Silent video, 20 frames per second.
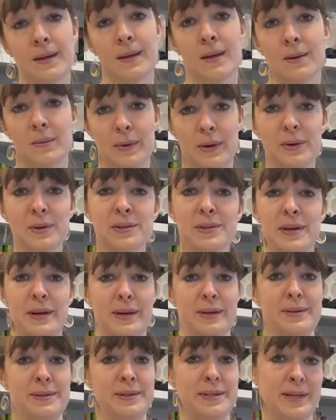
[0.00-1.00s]
We
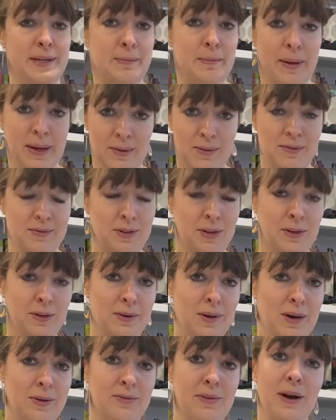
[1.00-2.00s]
also did a big
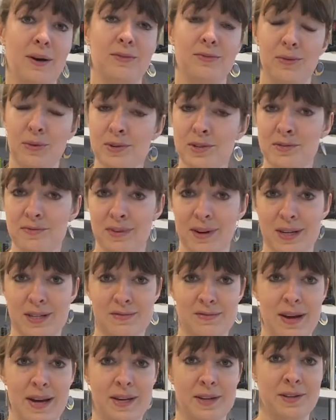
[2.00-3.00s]
review of our fortified
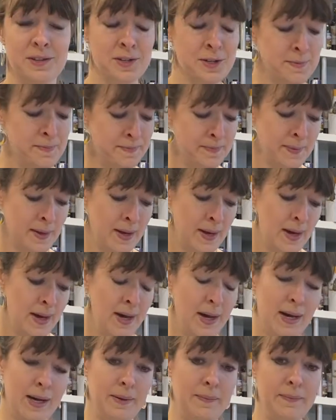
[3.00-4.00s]
range,
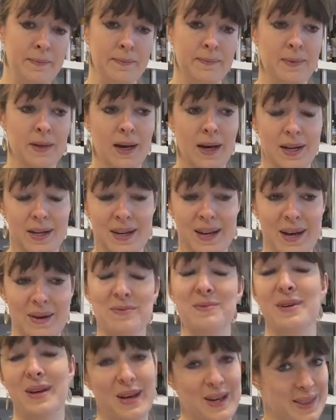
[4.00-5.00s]
and
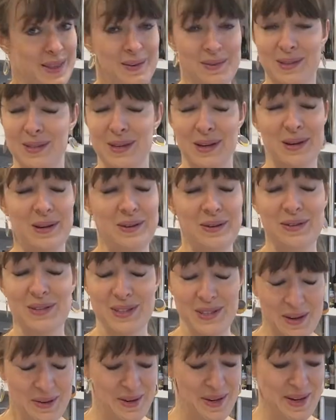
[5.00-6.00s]
that was
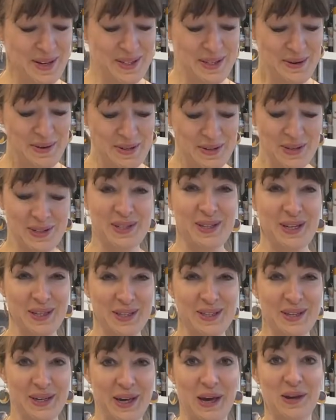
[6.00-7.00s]
so interesting
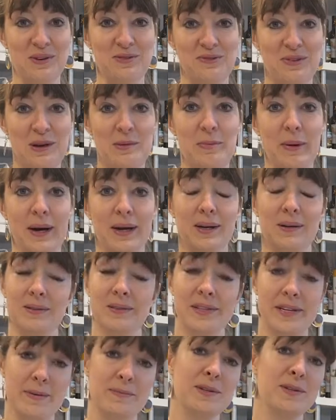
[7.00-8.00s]
to get your feedback on
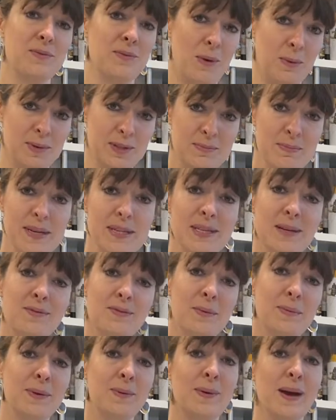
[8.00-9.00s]
terms of what was missing
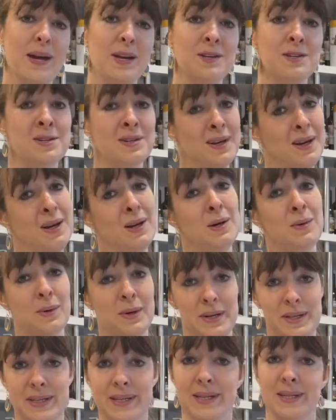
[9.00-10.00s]
from the range, what
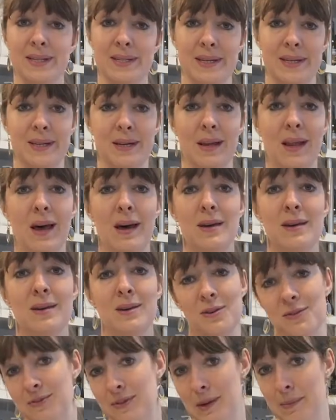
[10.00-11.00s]
you did and didn't like,
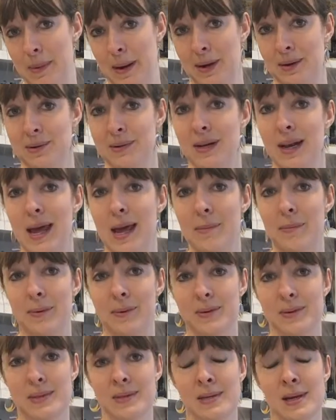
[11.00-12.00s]
your feedback on
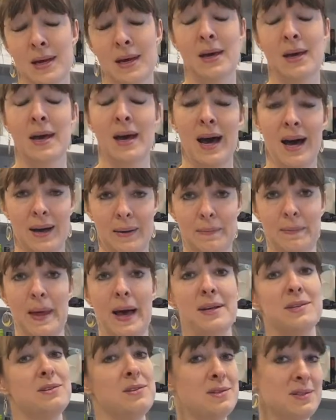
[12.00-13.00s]
labels.
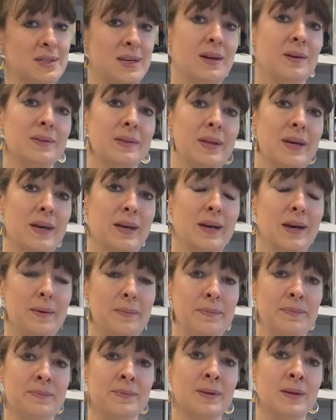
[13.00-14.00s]
As you'll see on
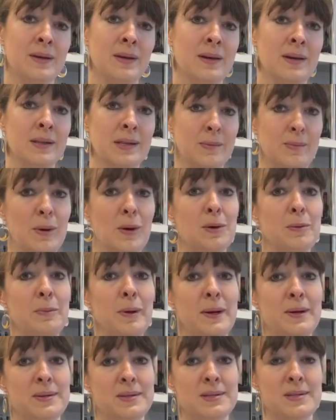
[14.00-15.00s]
the blog
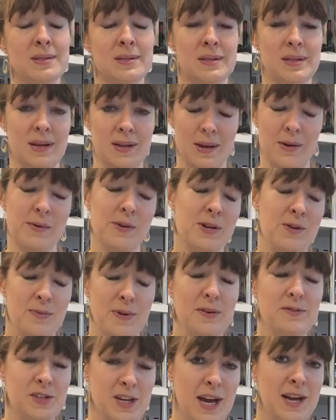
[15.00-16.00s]
post,
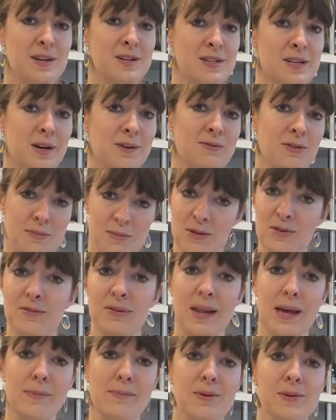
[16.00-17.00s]
we've changed our vermouth
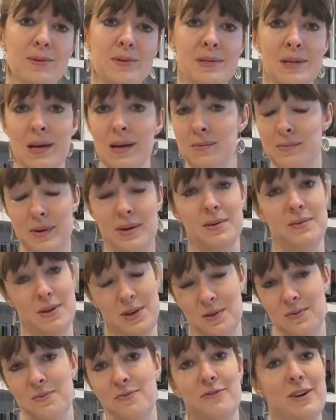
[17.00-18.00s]
labels, and
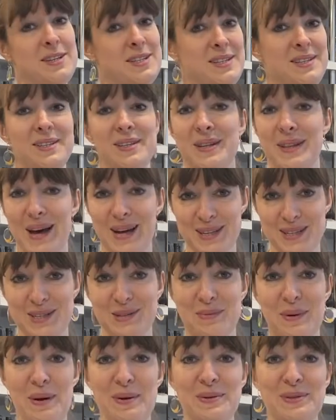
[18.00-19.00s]
you fed into that
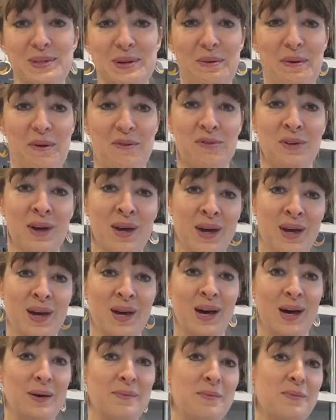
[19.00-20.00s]
as well. So
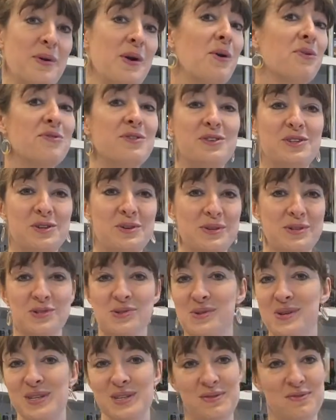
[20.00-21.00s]
we offered you a
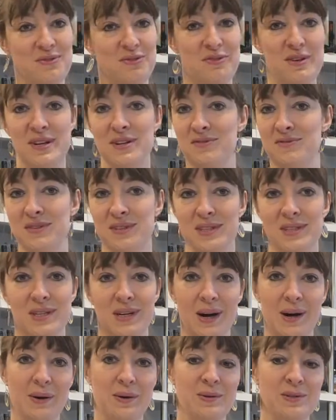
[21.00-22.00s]
choice of 3 different
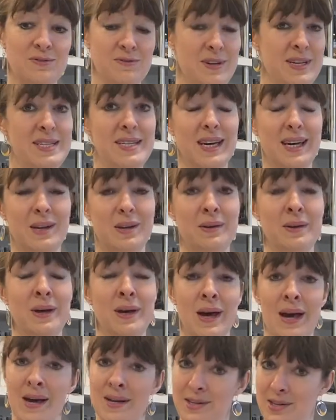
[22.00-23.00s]
styles, feeding in
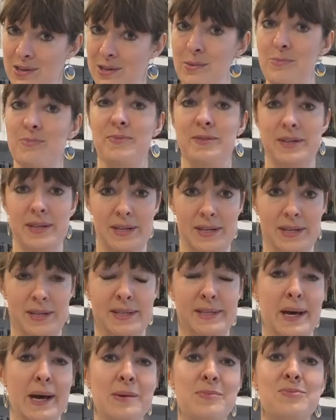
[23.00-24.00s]
to the
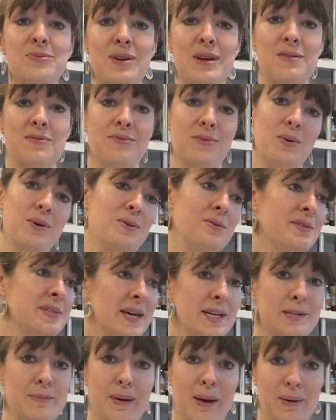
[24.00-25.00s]
design brief, what you
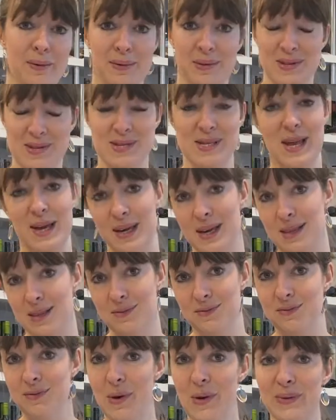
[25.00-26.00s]
said about liking the
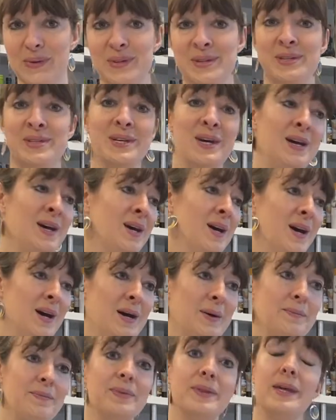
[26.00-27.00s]
font,
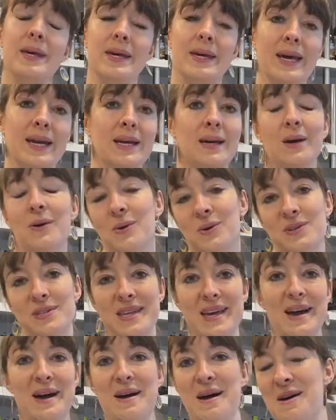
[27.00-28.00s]
the getting across
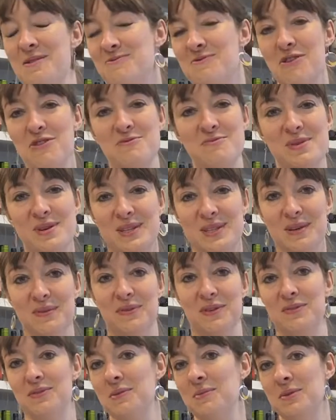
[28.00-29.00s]
the aromas of
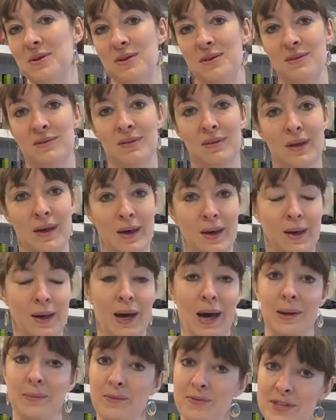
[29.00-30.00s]
the vermouth,
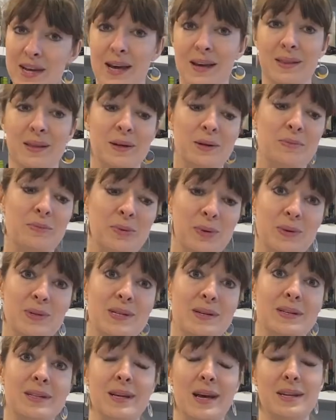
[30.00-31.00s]
and we've taken that on board,
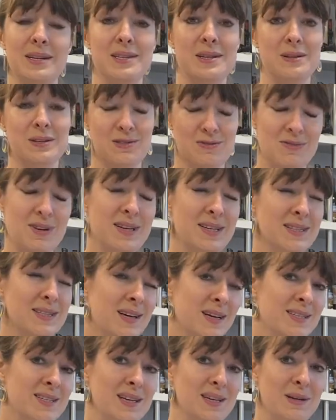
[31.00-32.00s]
and it's really
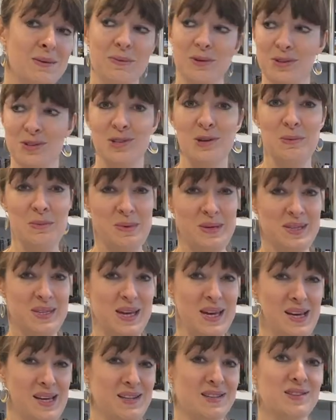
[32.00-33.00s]
exciting that we'll soon be
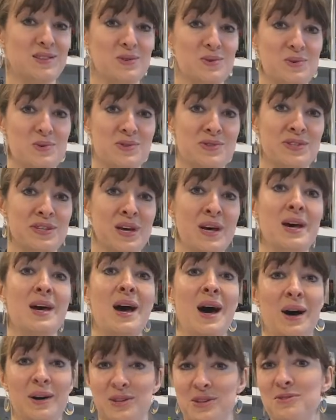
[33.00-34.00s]
seeing in stores
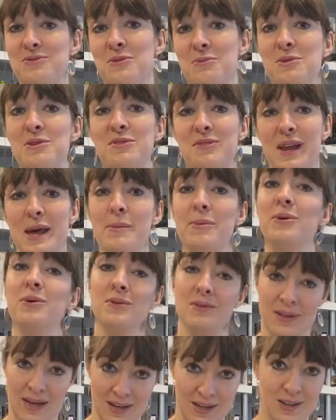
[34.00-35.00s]
our new vermouth label.
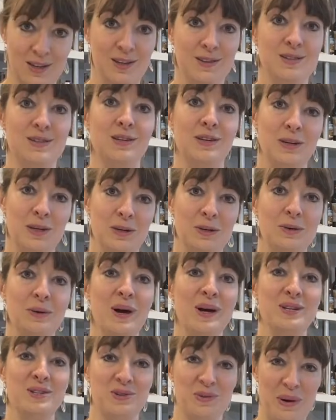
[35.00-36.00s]
Thank you to you
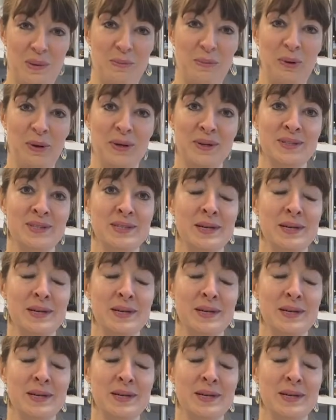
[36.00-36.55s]
and your input.